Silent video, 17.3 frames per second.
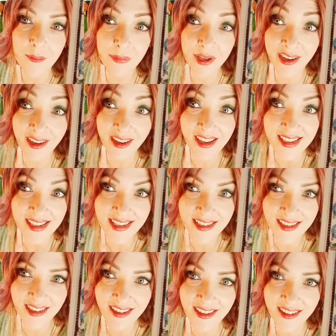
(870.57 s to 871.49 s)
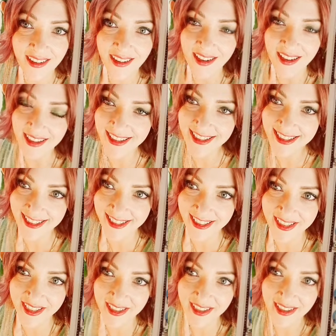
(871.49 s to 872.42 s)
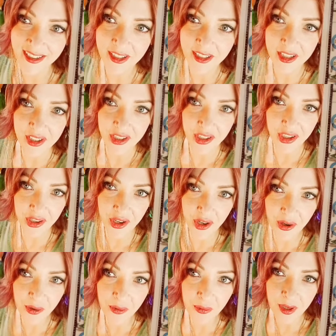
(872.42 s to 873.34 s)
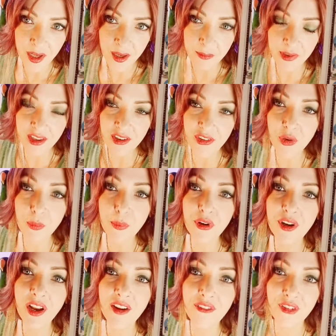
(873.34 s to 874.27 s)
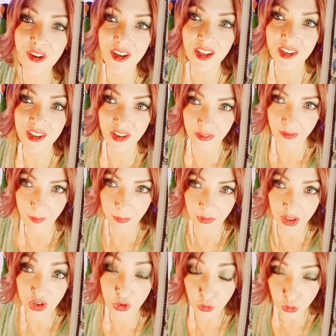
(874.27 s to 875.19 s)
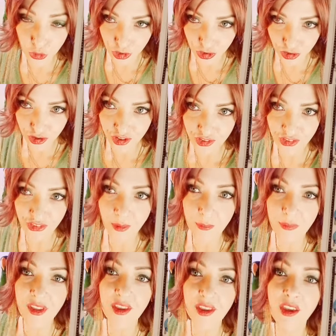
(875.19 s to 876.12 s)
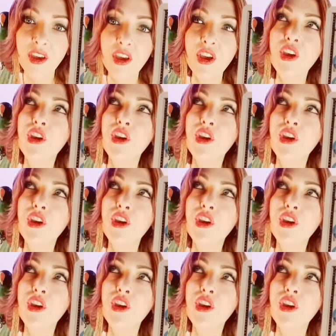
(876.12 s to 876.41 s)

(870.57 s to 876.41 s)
But is it? Is it? You know? Because you put effort into something, you learned something.